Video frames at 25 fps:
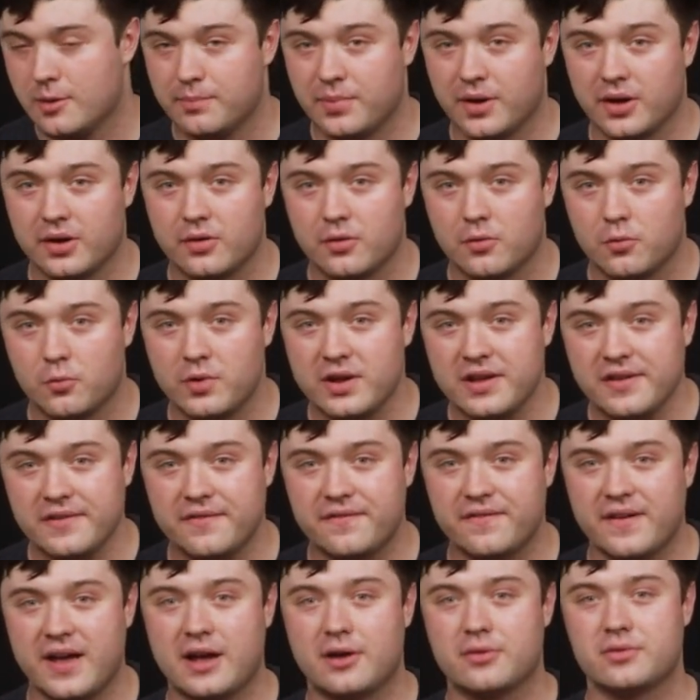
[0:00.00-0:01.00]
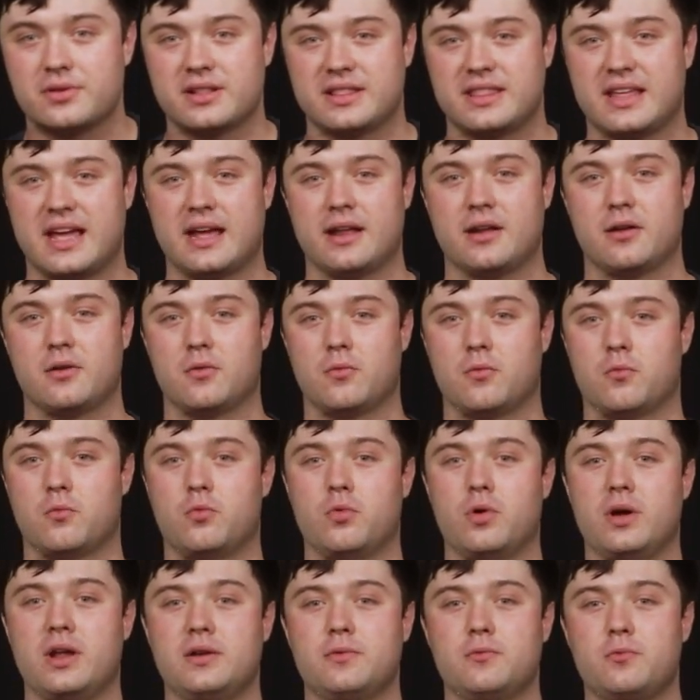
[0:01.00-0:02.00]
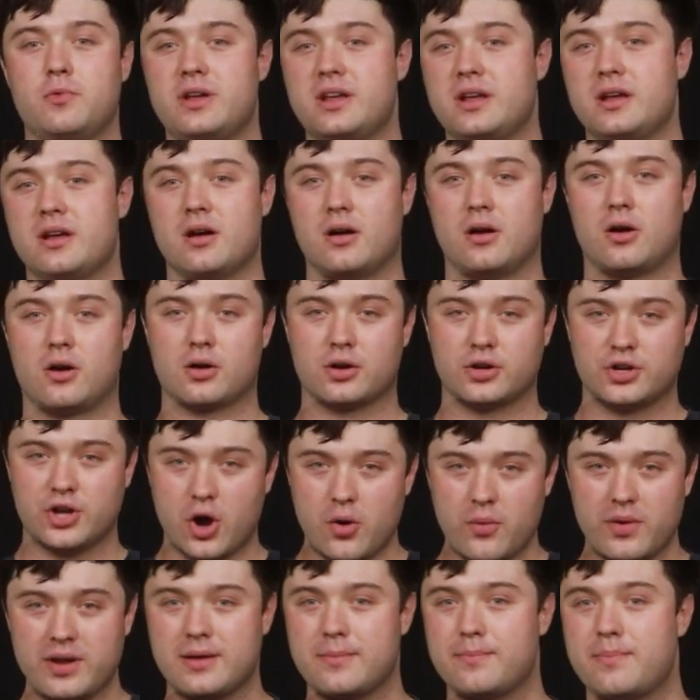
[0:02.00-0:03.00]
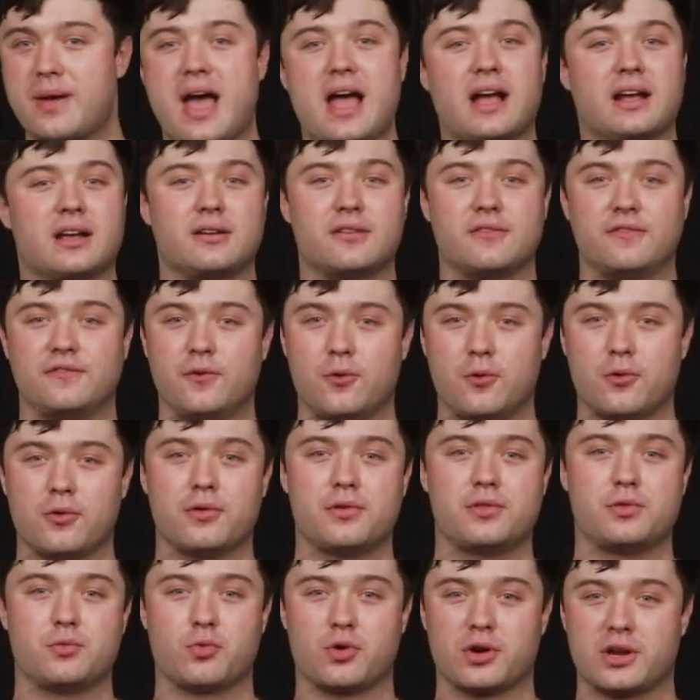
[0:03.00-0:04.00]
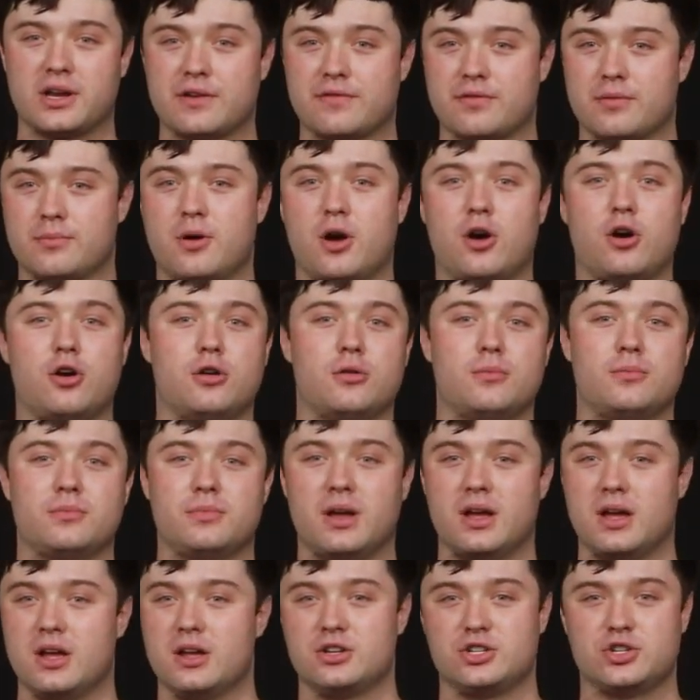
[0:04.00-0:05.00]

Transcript: but we found that when we are going back and forth, working from home,